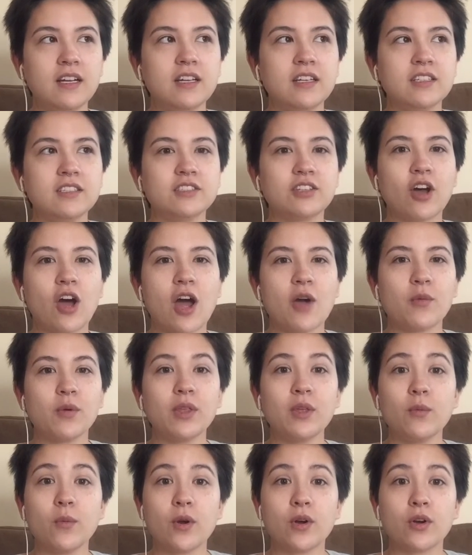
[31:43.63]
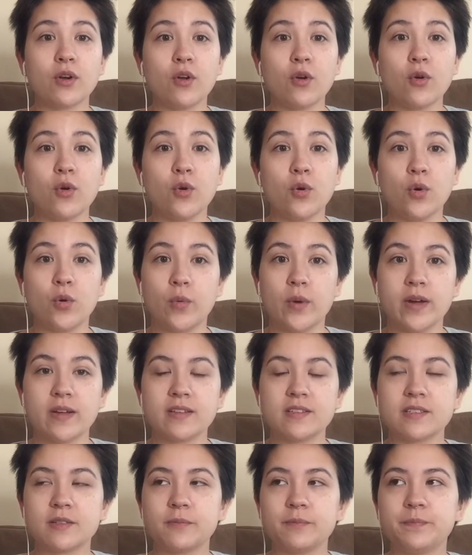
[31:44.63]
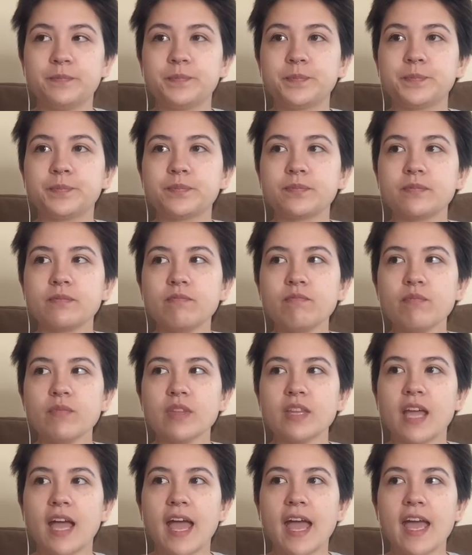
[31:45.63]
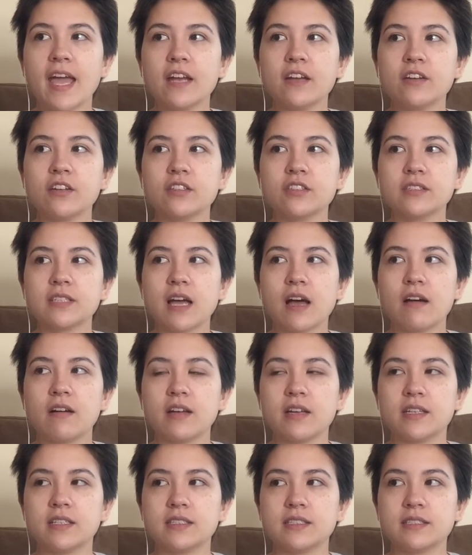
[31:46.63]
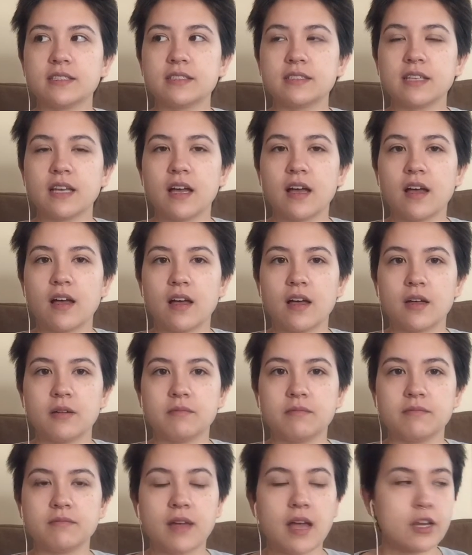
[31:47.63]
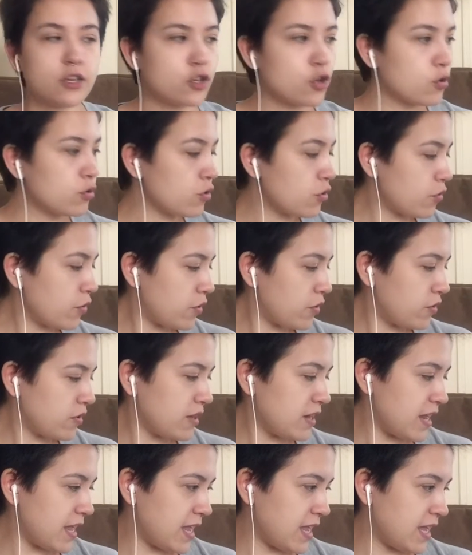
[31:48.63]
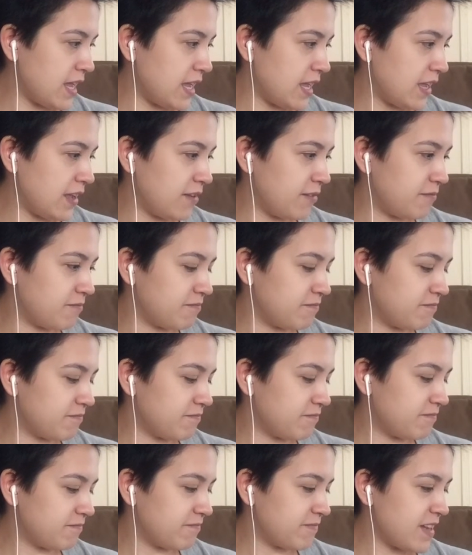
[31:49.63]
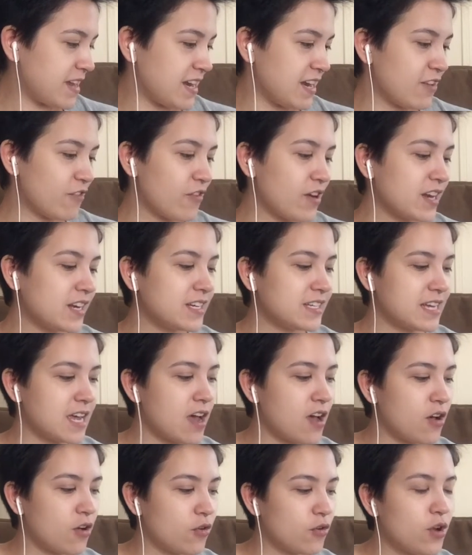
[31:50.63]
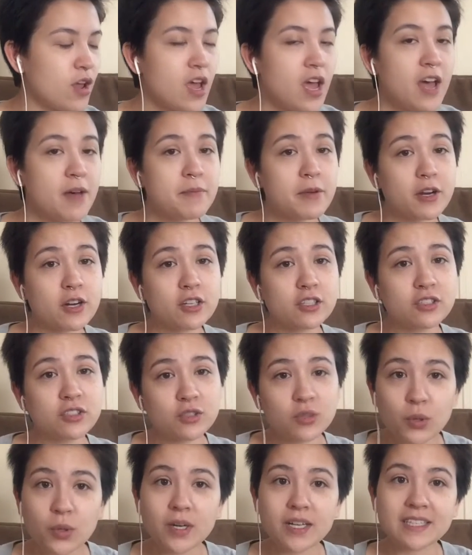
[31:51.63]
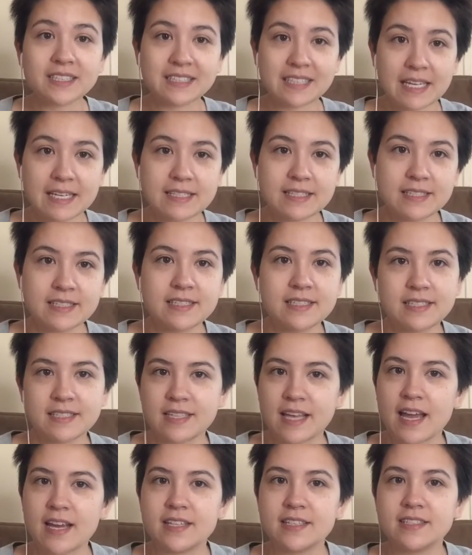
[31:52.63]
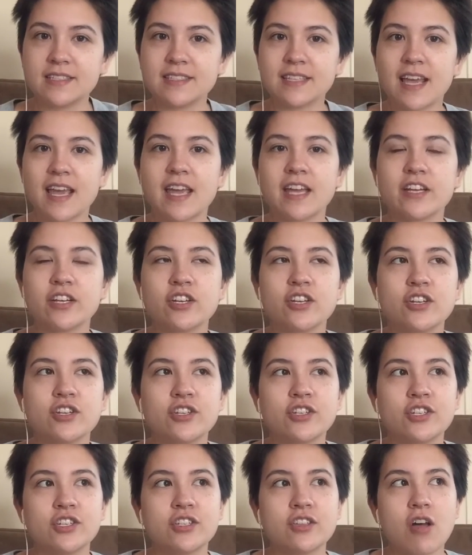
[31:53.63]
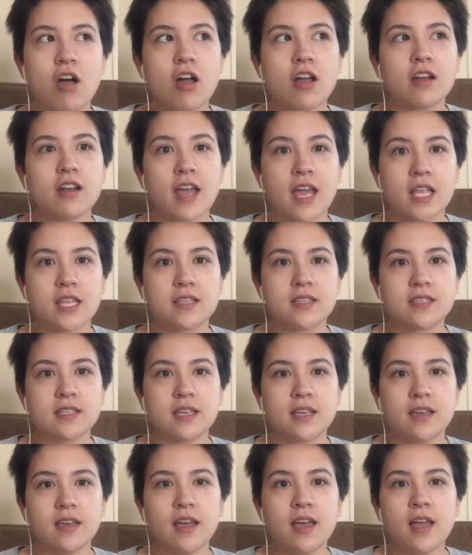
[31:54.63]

So I really wanted to know who it was. And turns out it's, I don't know her name. I didn't write it down, but her store is Tasteless Designs, and she's on Etsy.